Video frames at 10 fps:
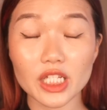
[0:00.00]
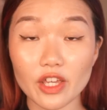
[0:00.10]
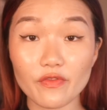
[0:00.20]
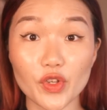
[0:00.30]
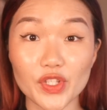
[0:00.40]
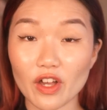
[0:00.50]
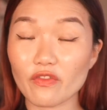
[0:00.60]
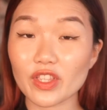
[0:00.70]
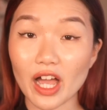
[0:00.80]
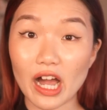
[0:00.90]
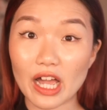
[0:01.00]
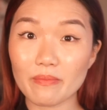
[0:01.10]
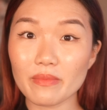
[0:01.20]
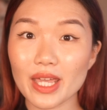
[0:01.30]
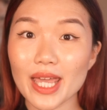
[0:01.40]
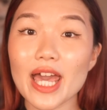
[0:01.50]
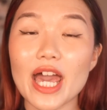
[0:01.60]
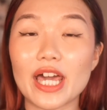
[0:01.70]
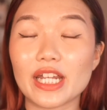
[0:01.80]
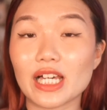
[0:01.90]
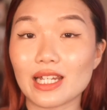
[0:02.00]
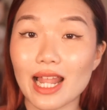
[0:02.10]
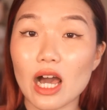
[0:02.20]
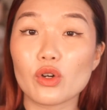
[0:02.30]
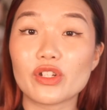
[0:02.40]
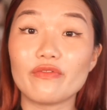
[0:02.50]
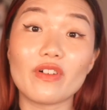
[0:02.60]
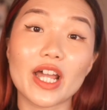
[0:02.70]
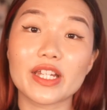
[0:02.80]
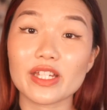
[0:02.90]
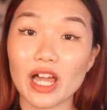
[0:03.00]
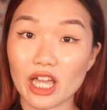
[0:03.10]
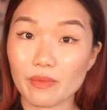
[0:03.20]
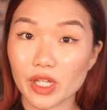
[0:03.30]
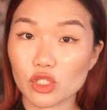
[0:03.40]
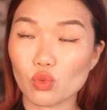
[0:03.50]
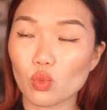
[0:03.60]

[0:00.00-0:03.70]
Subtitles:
Give yourself time and allow divine timing to